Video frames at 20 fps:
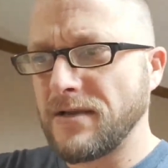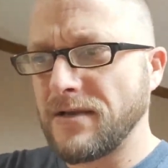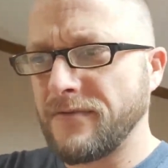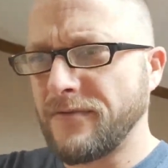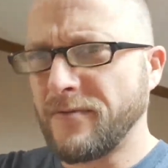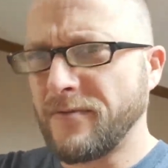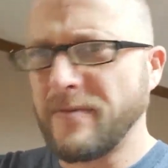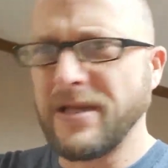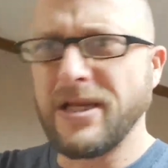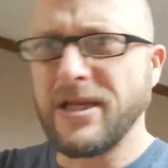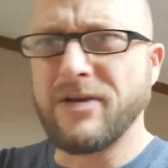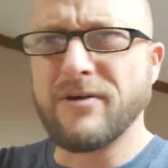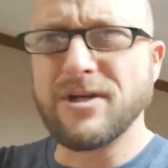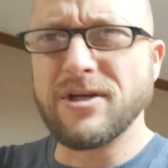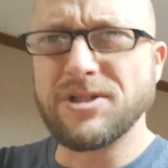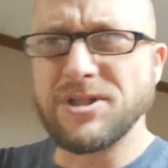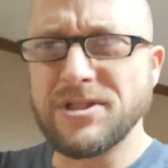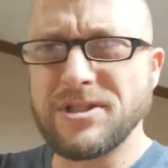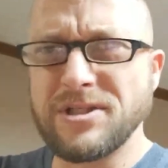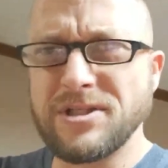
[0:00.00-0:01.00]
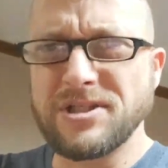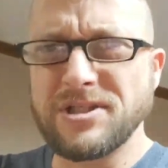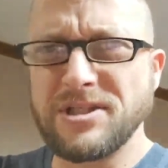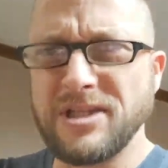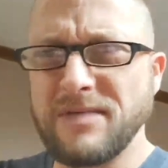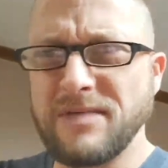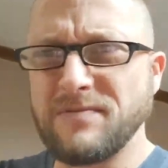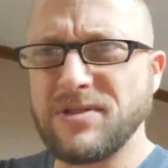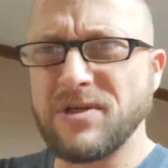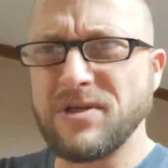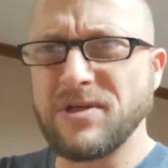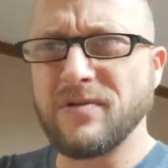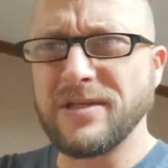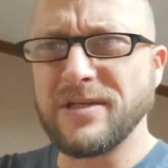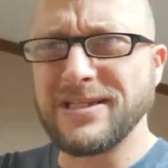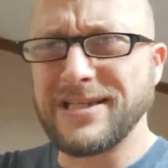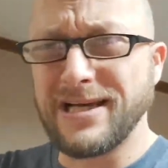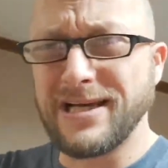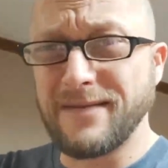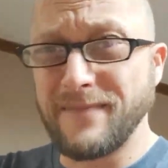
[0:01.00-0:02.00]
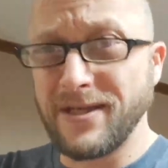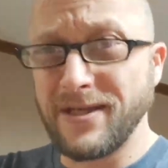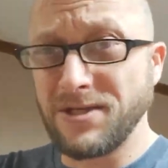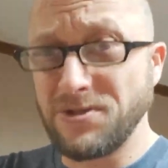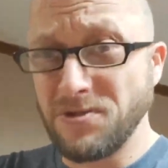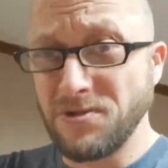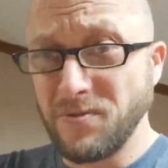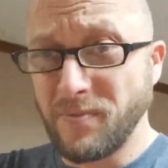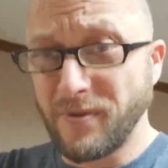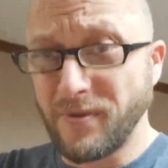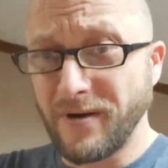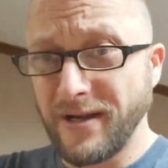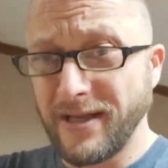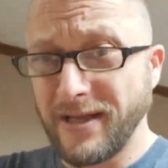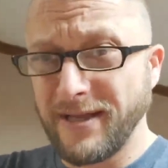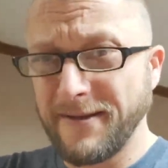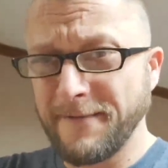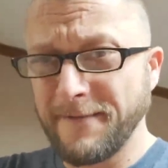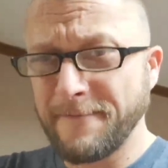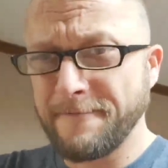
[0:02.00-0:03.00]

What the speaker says: For many Christians, it seems the only time they do pray